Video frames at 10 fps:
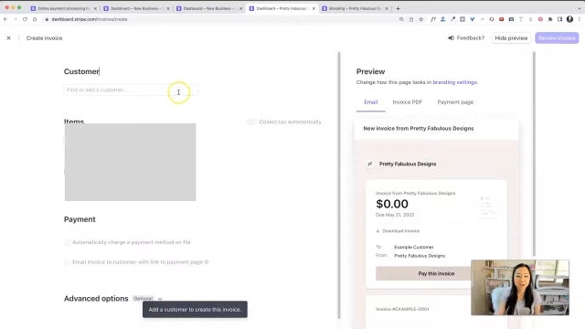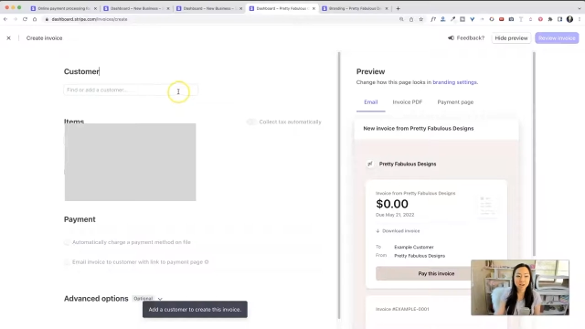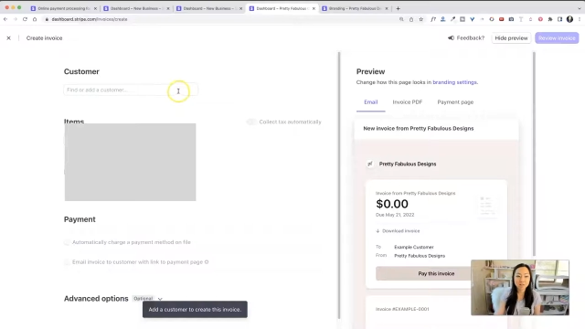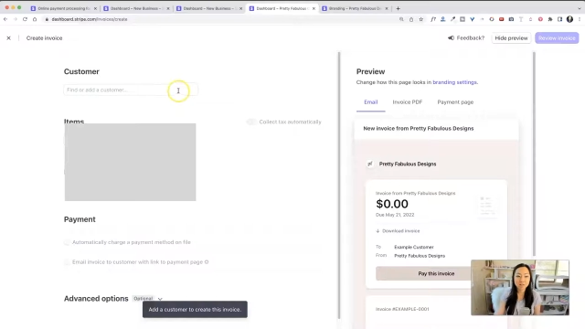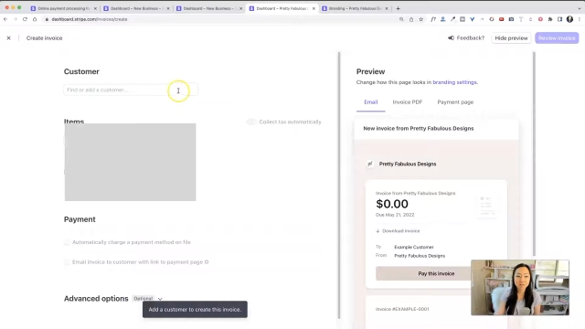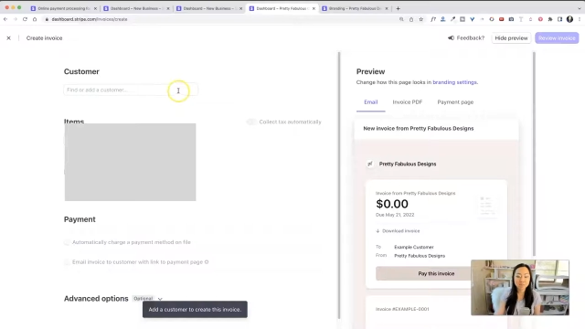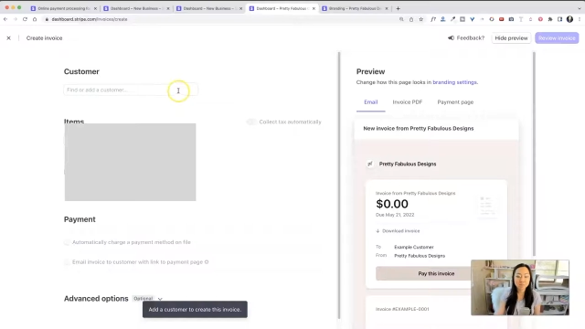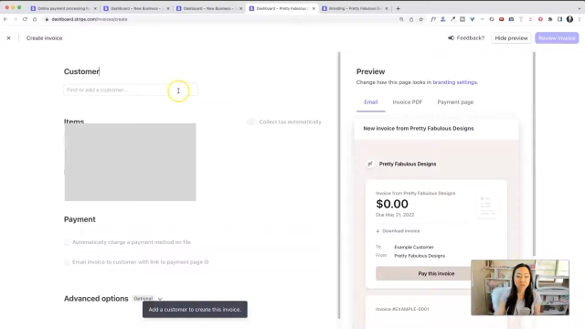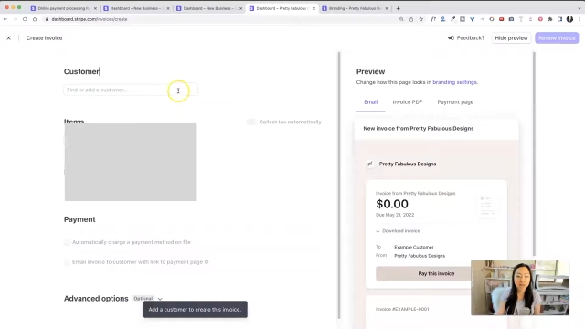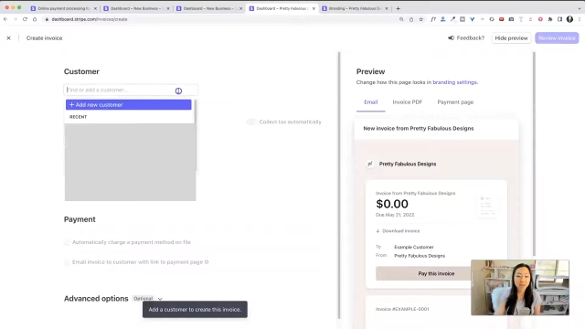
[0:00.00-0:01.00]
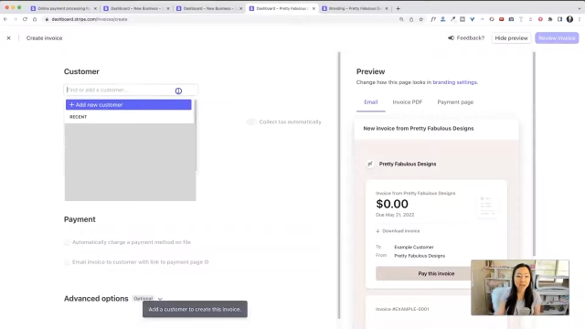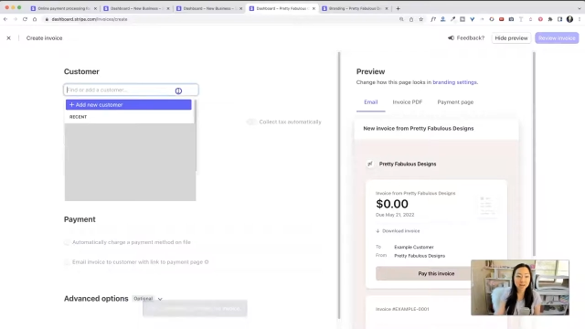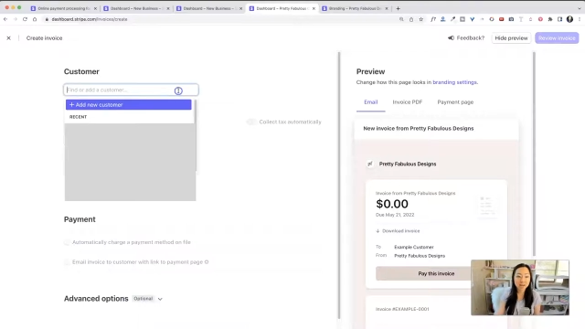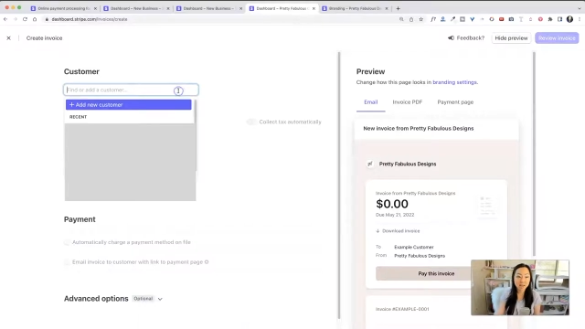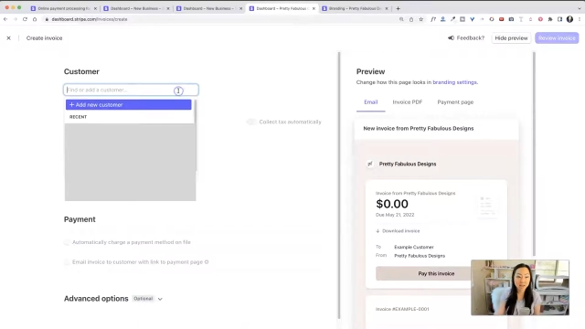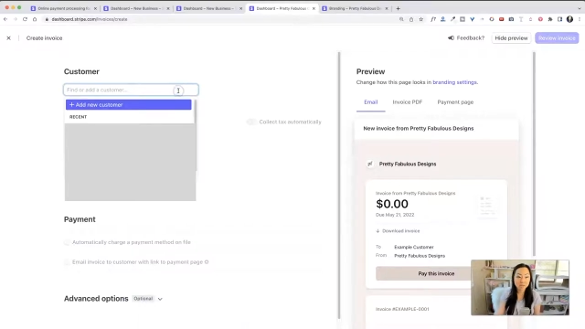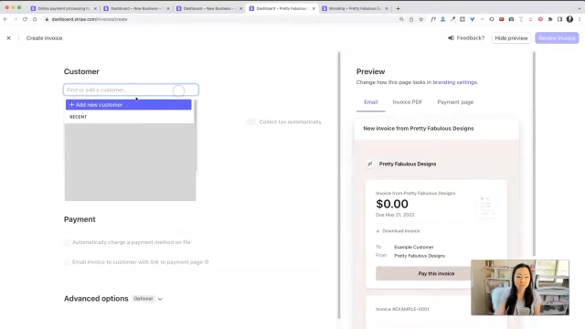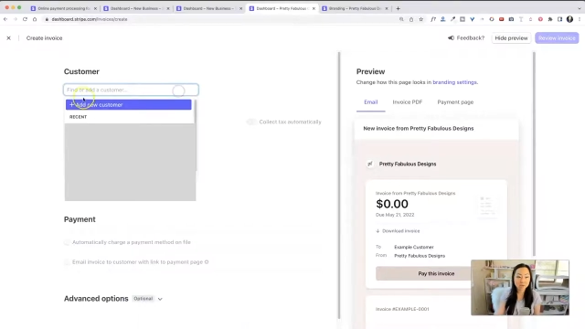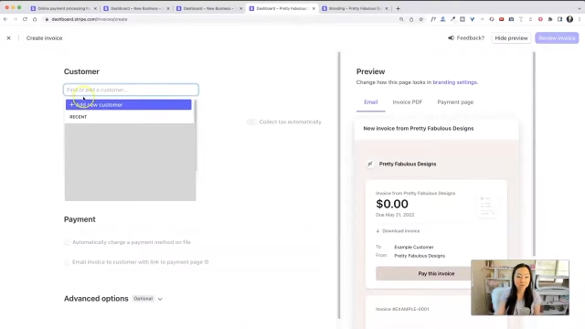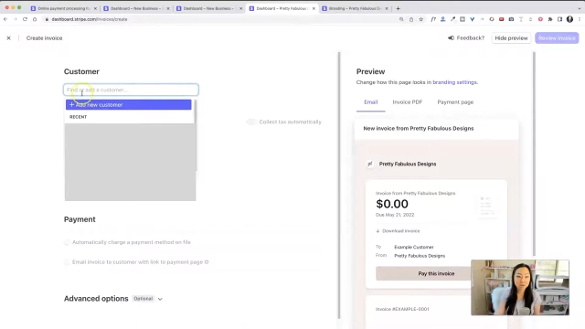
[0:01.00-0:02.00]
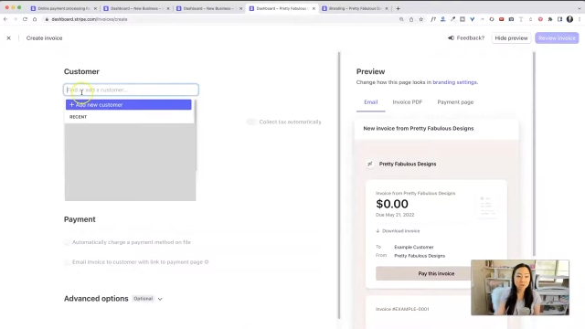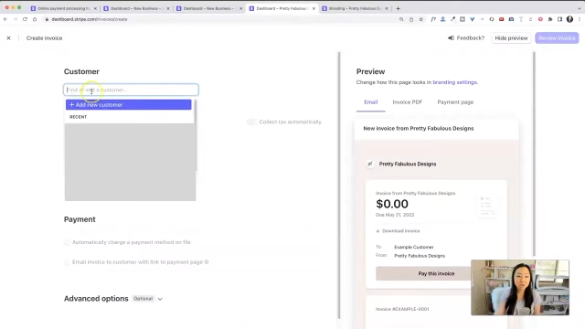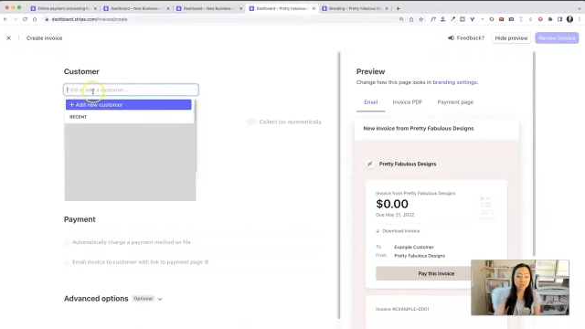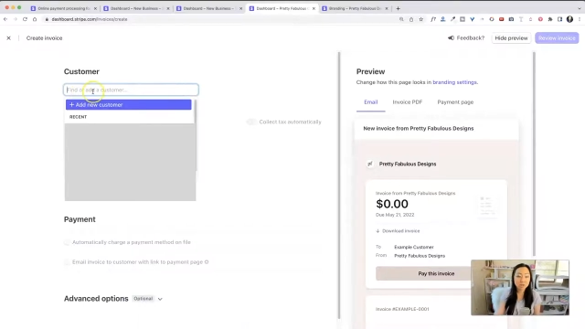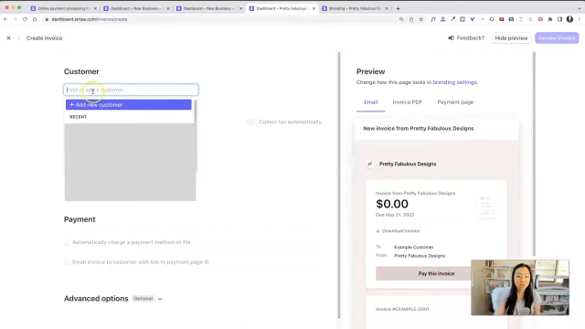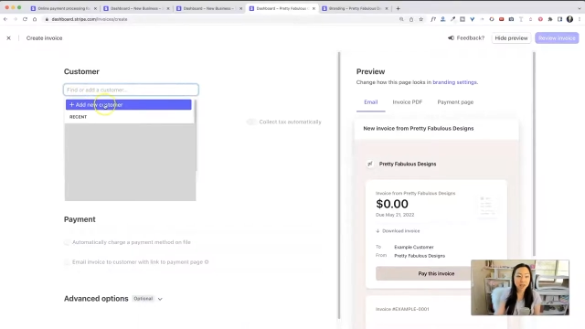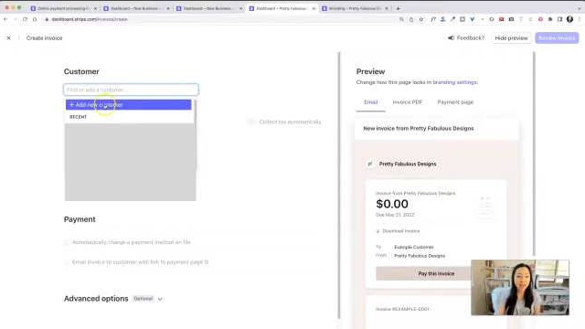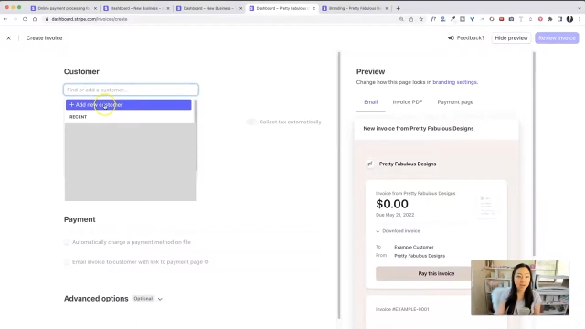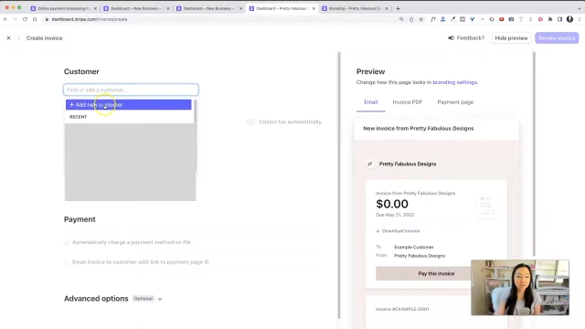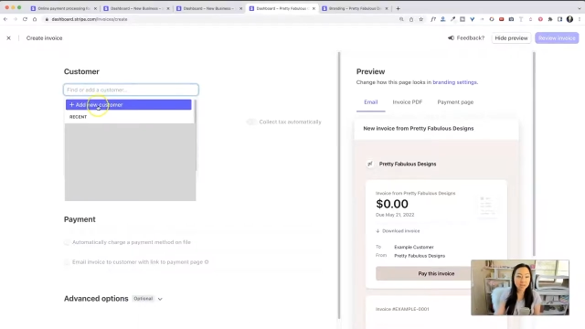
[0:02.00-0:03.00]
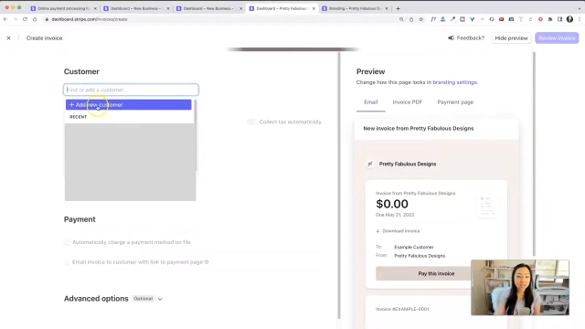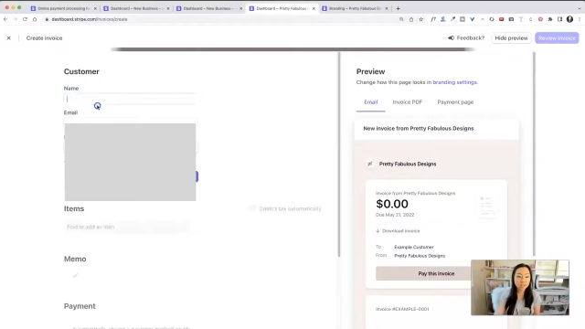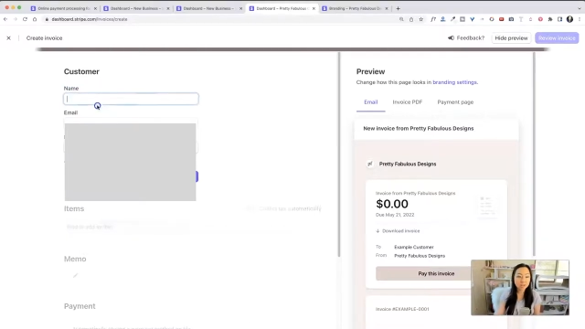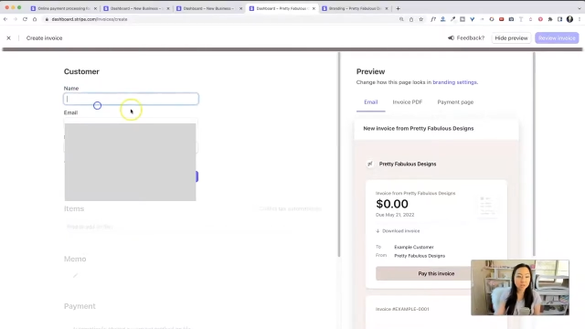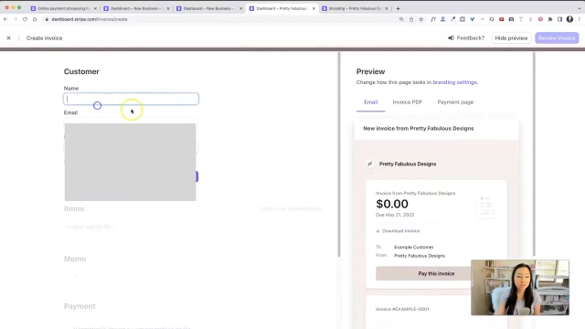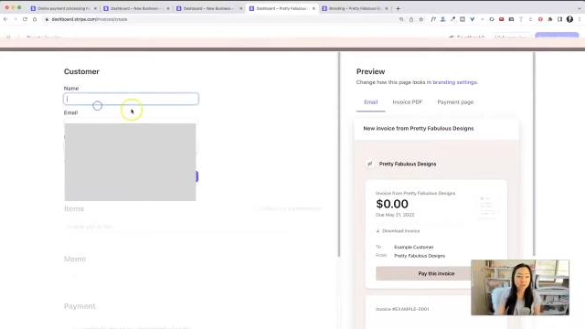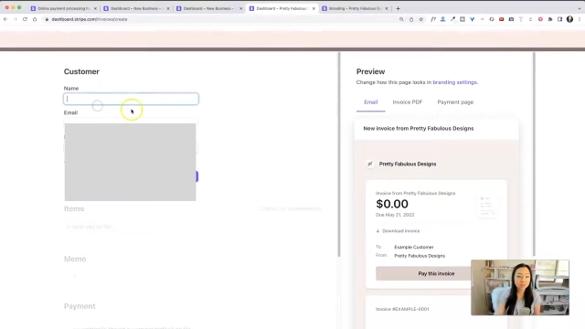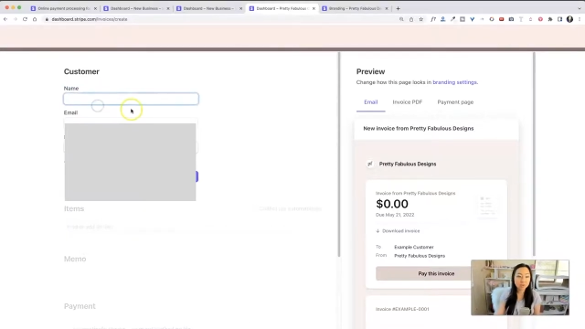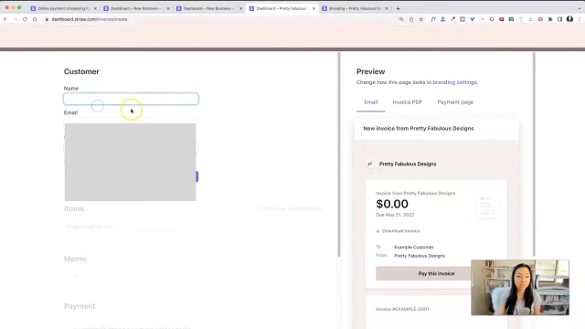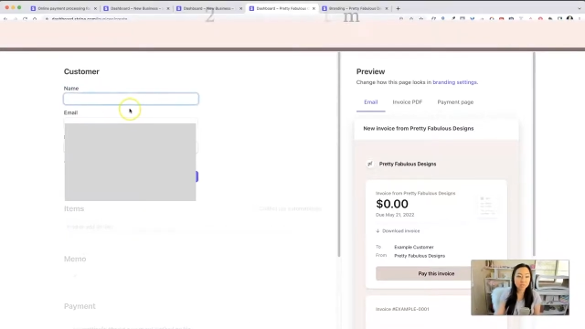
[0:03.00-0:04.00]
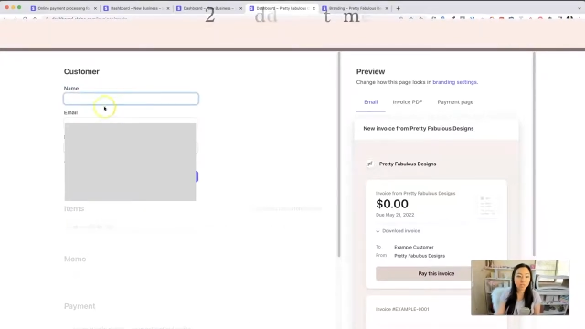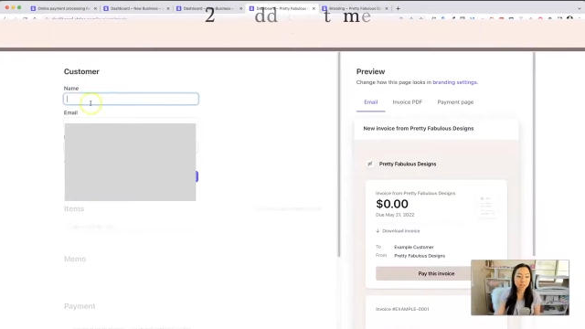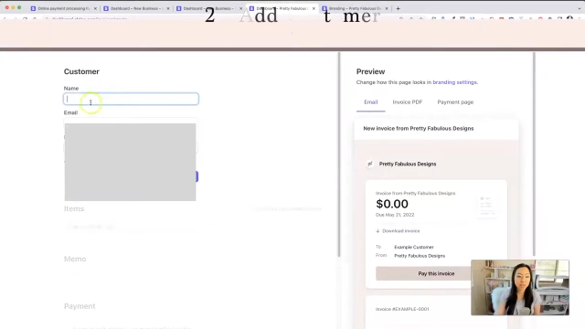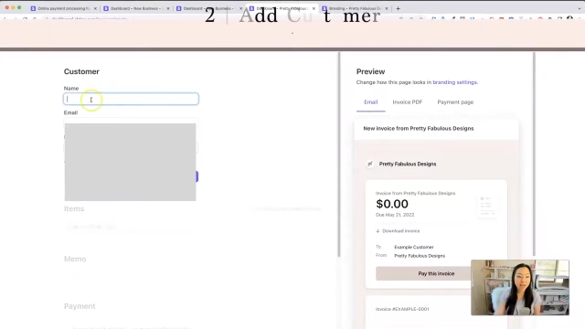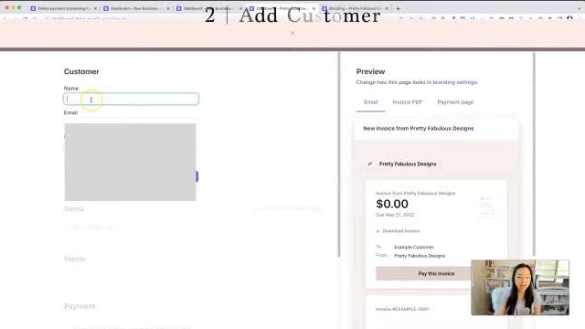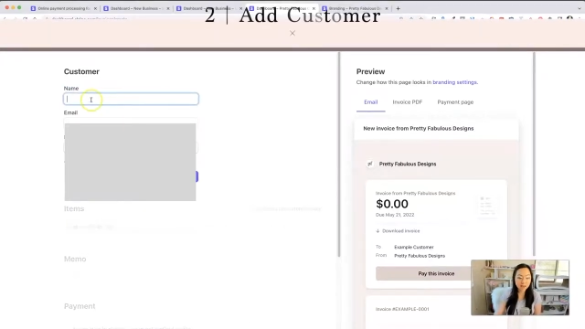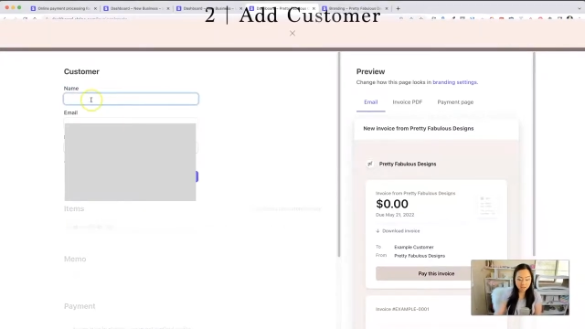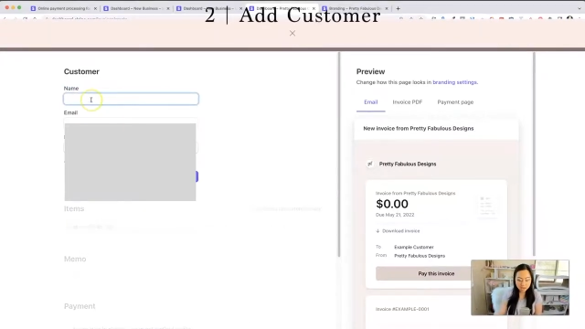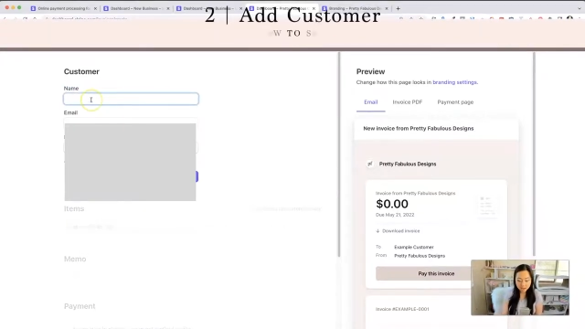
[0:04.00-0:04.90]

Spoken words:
No face is visible, so there are no lips to read.